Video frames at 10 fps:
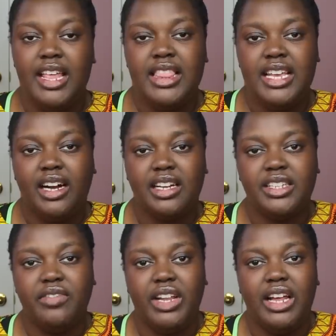In the
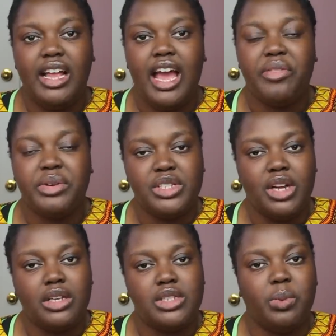Casa Villa, Catherine is
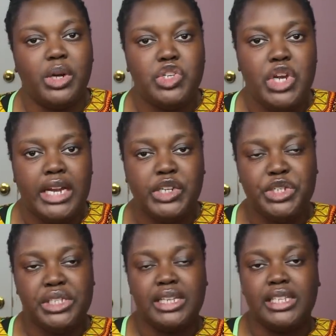talking to One Chain, and
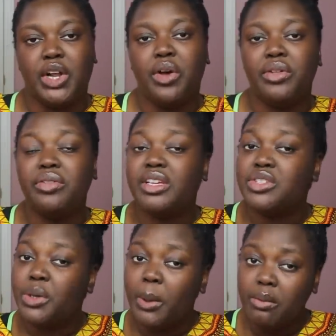she says that although things
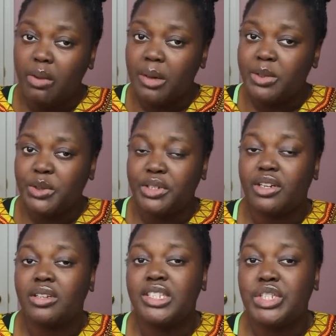are going well between
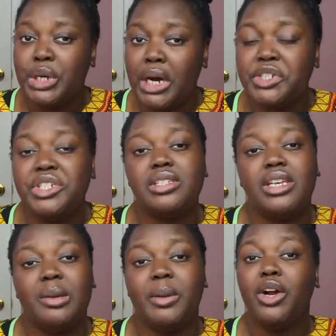her and Scott, she's
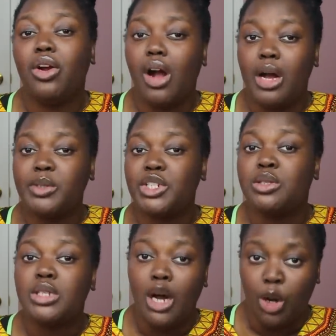keeping her
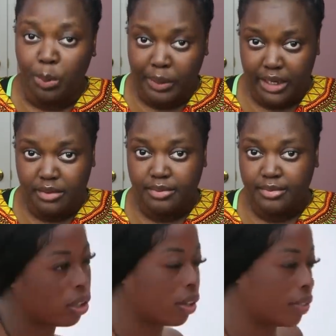options open.
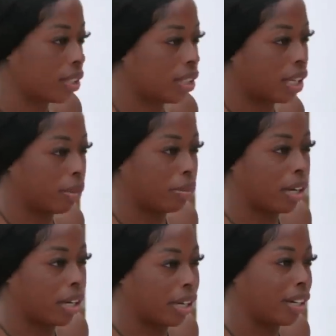Obviously, I'm
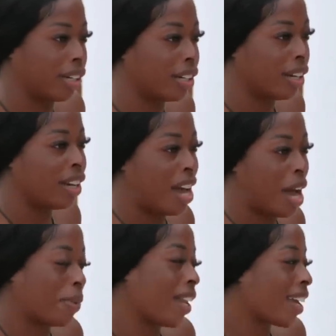not here. I
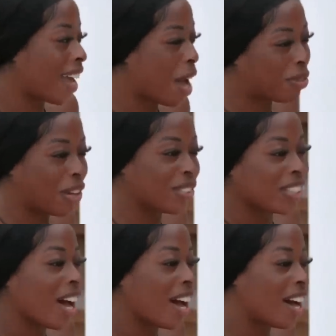mean, like, yeah, I'm
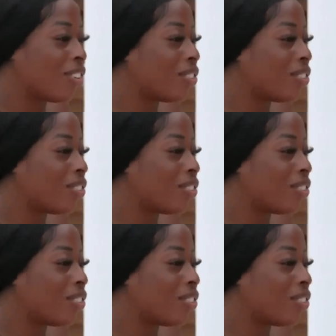closed up.